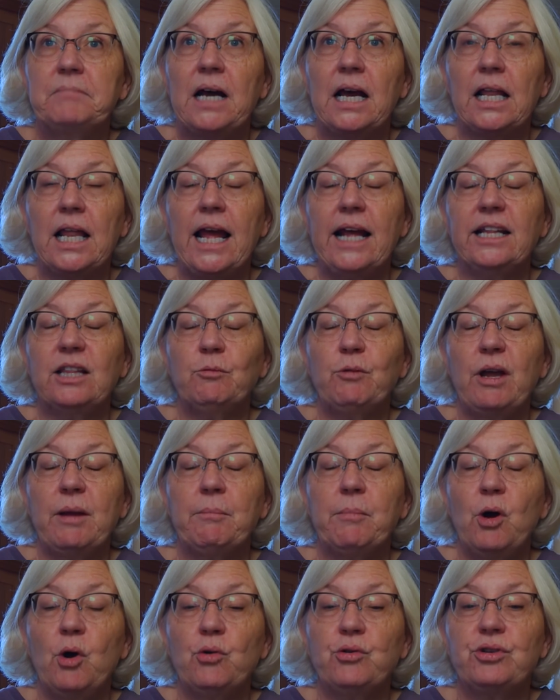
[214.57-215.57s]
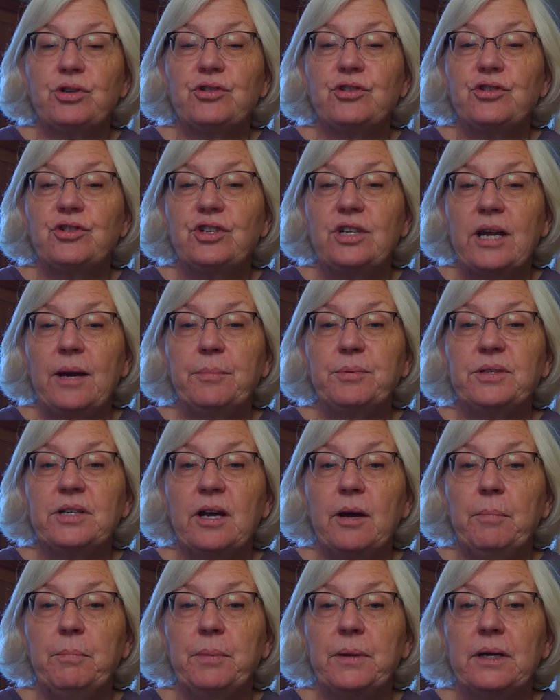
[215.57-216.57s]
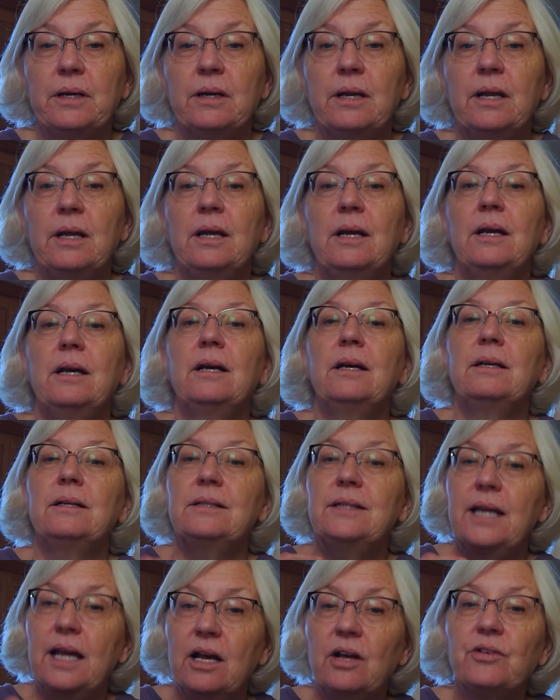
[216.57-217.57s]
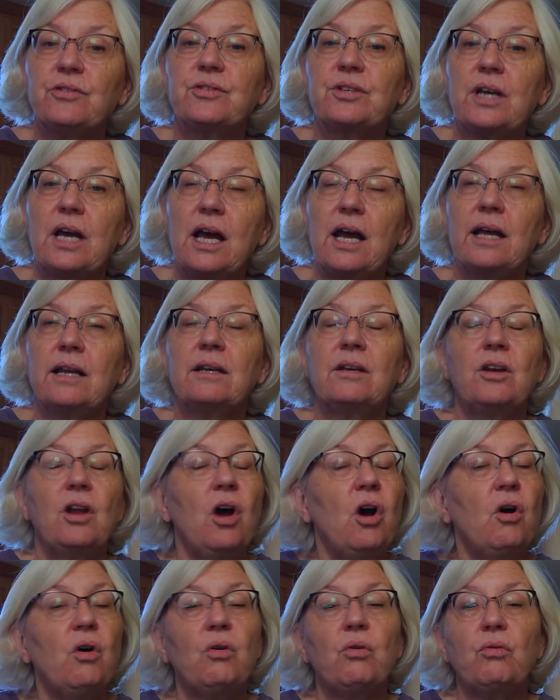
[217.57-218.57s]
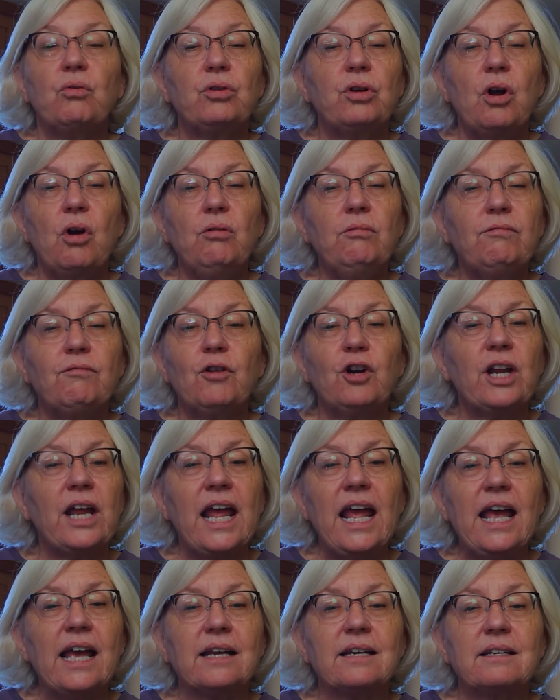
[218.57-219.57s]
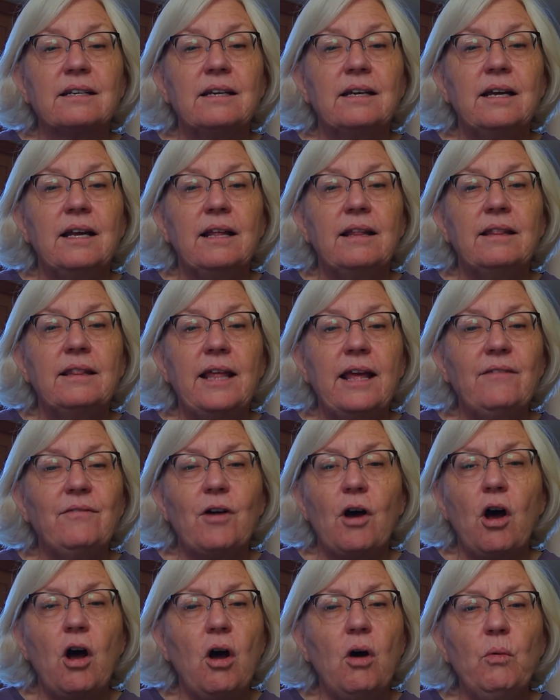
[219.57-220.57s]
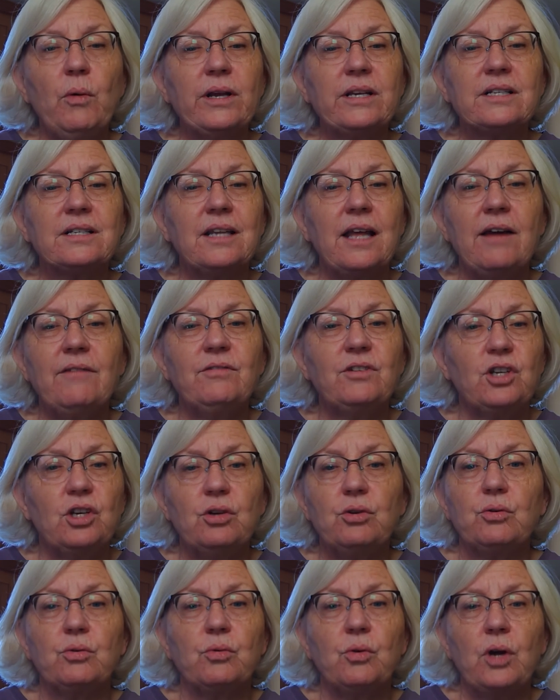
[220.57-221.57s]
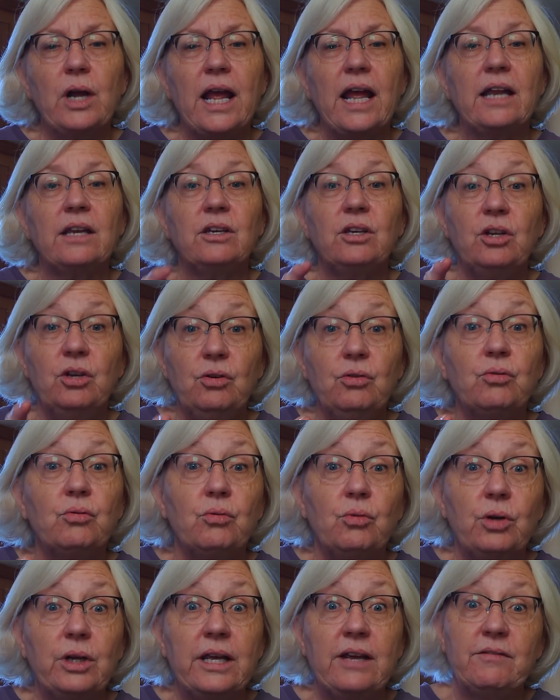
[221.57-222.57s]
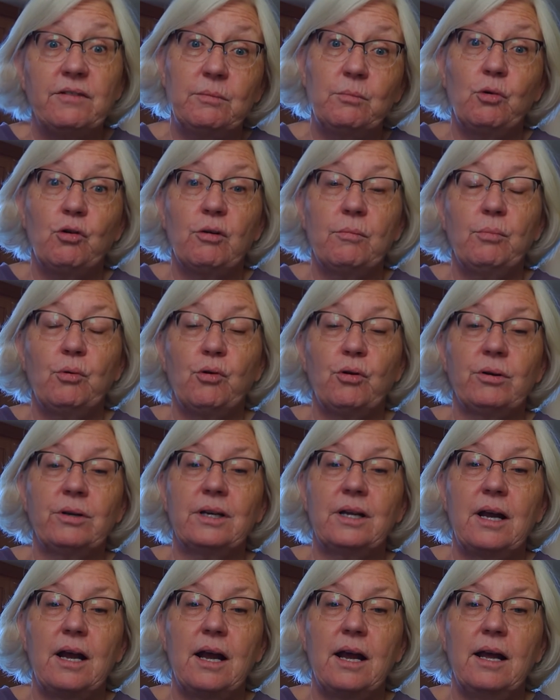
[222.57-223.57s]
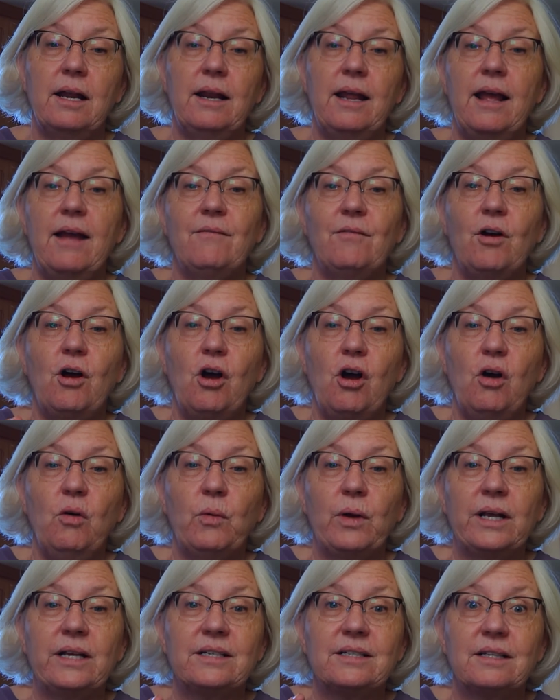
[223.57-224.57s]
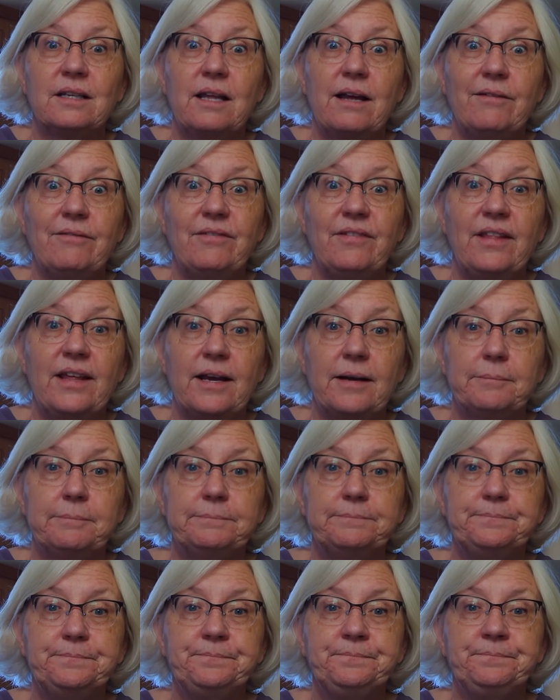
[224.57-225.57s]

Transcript: I like the way Moses steps up and tells God, No, don't forget They've always loved you, and you, even more important, God, have always loved them.